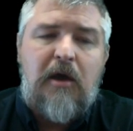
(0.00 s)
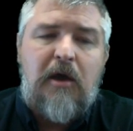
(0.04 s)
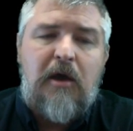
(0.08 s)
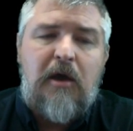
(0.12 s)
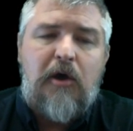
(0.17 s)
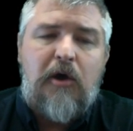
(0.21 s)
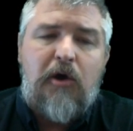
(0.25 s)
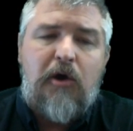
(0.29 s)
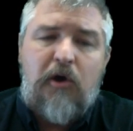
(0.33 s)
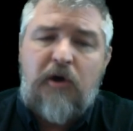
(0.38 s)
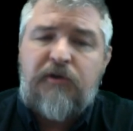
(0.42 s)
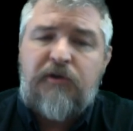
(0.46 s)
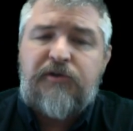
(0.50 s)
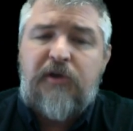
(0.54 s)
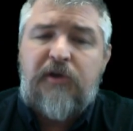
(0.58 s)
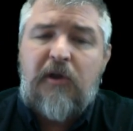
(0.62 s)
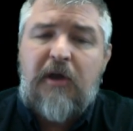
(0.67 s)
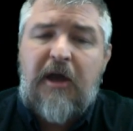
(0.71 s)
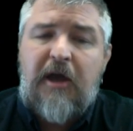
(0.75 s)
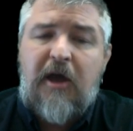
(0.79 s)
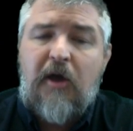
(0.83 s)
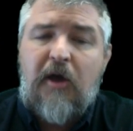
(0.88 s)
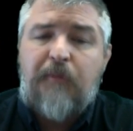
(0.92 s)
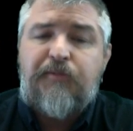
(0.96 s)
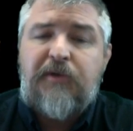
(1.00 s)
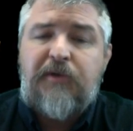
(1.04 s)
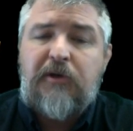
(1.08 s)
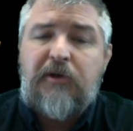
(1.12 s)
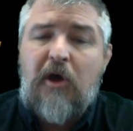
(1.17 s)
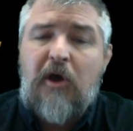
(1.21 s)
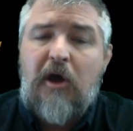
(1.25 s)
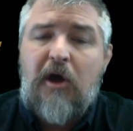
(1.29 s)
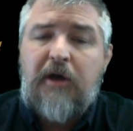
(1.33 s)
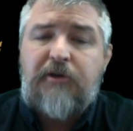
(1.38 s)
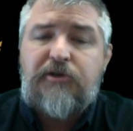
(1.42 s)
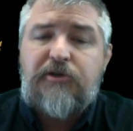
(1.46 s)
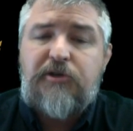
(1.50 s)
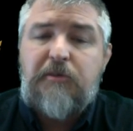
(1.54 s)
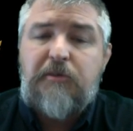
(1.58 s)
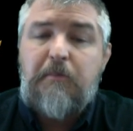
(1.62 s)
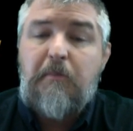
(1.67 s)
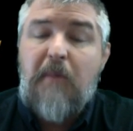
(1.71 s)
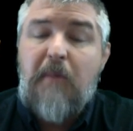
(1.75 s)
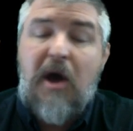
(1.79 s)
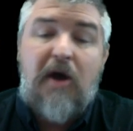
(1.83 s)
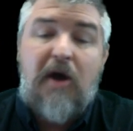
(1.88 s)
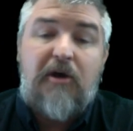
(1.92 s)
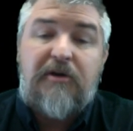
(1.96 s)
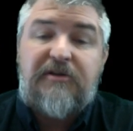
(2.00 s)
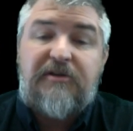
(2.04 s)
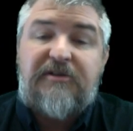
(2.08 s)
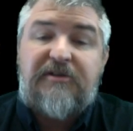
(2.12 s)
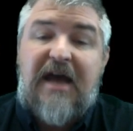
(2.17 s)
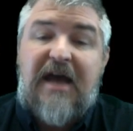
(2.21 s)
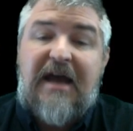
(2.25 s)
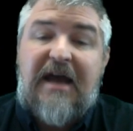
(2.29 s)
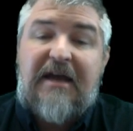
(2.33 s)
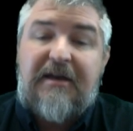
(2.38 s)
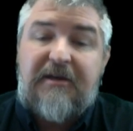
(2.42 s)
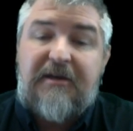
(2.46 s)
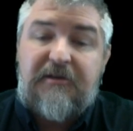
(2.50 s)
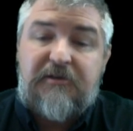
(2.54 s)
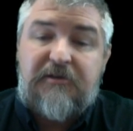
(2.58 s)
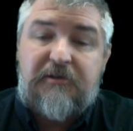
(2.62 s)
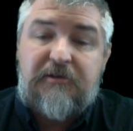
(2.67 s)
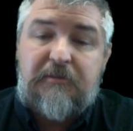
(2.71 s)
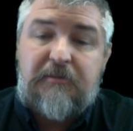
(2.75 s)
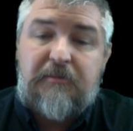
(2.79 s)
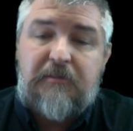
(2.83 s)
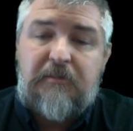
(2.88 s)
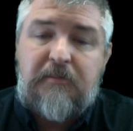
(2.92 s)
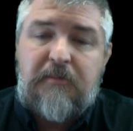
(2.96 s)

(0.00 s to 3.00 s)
Herzl helped to launch modern Zionism,